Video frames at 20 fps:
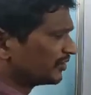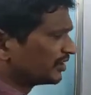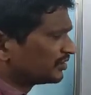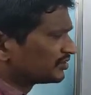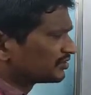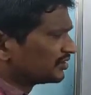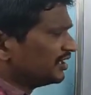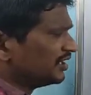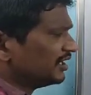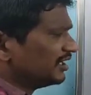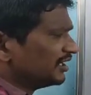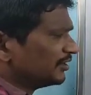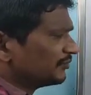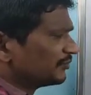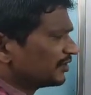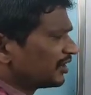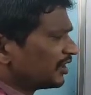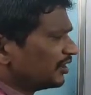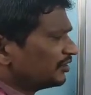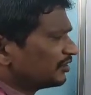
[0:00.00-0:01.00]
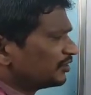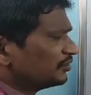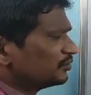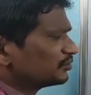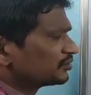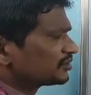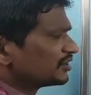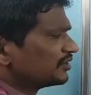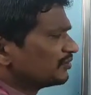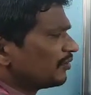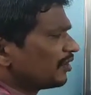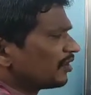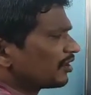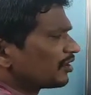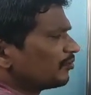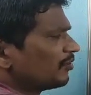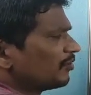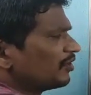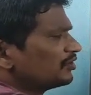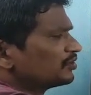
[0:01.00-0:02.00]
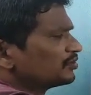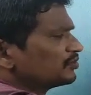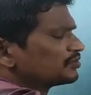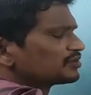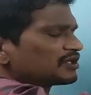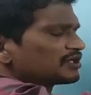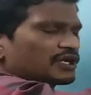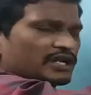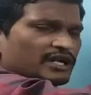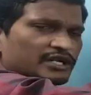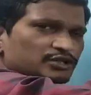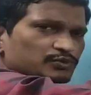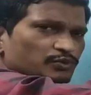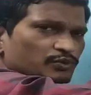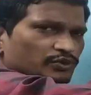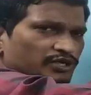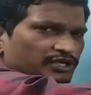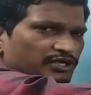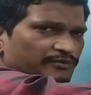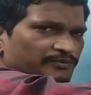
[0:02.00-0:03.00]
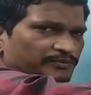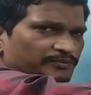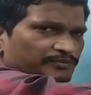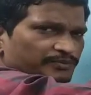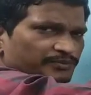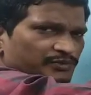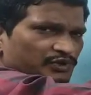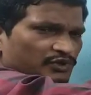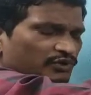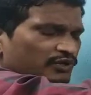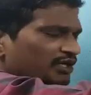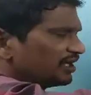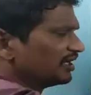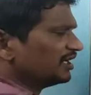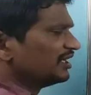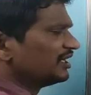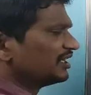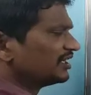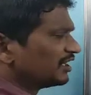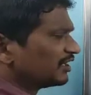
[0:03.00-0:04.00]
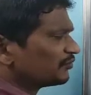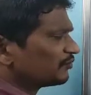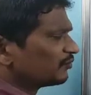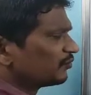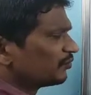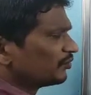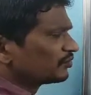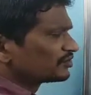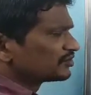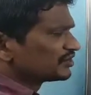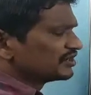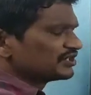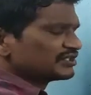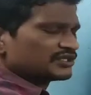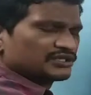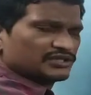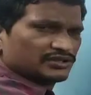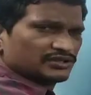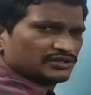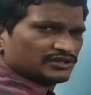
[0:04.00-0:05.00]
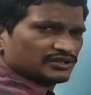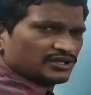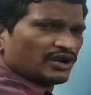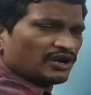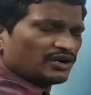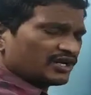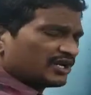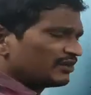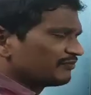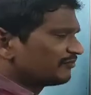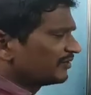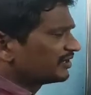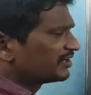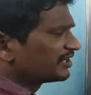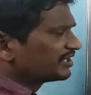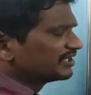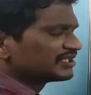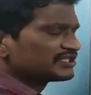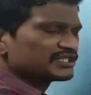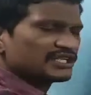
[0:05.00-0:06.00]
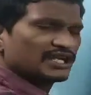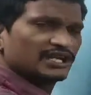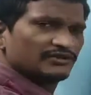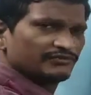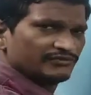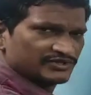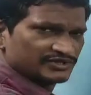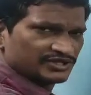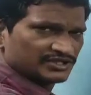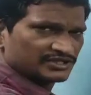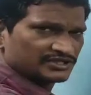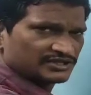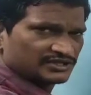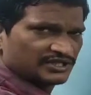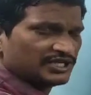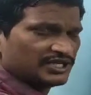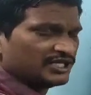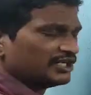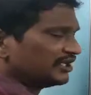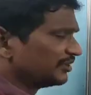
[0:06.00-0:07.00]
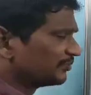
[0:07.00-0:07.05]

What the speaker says: Because if the continuously water molecules are transporting, that force is not affecting the xylem vessels.